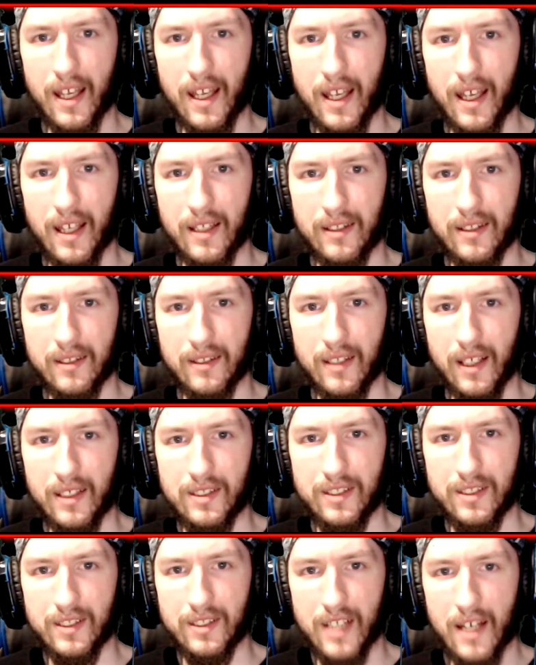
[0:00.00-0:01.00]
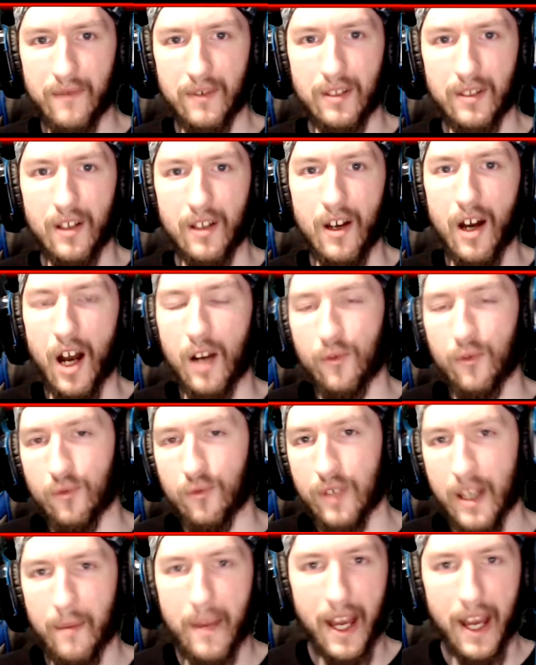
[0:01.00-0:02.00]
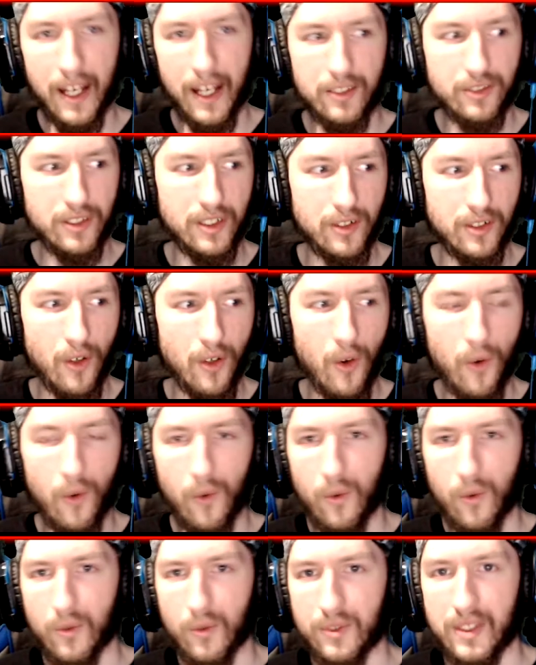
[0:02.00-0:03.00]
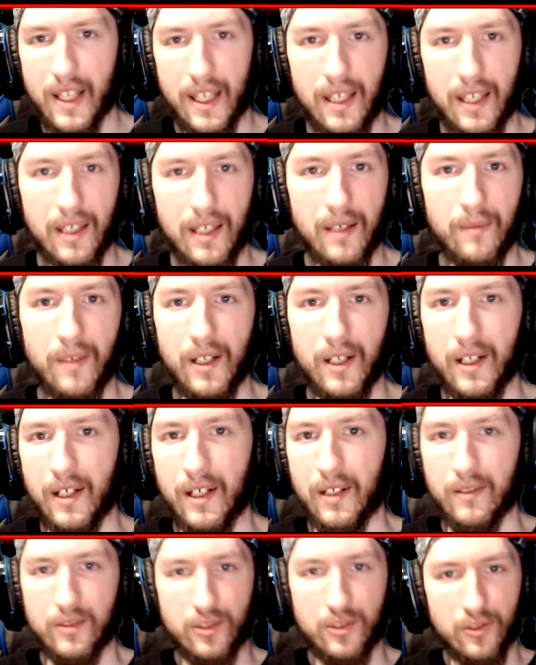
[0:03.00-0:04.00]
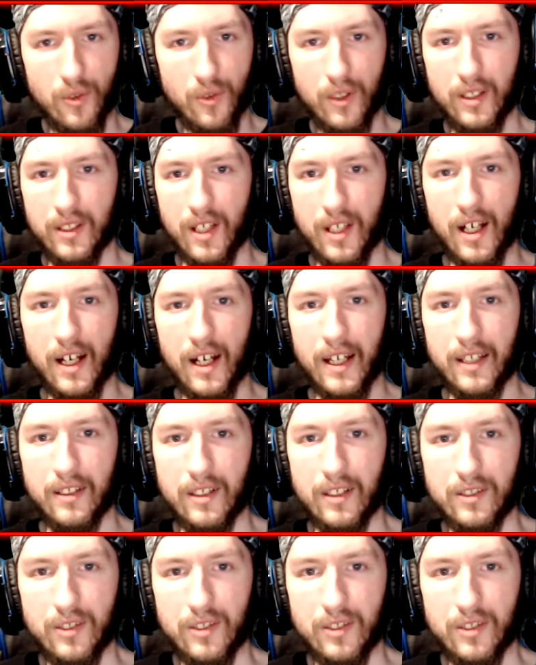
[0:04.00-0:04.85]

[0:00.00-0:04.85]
and seven are reimagining the whole damn storyline.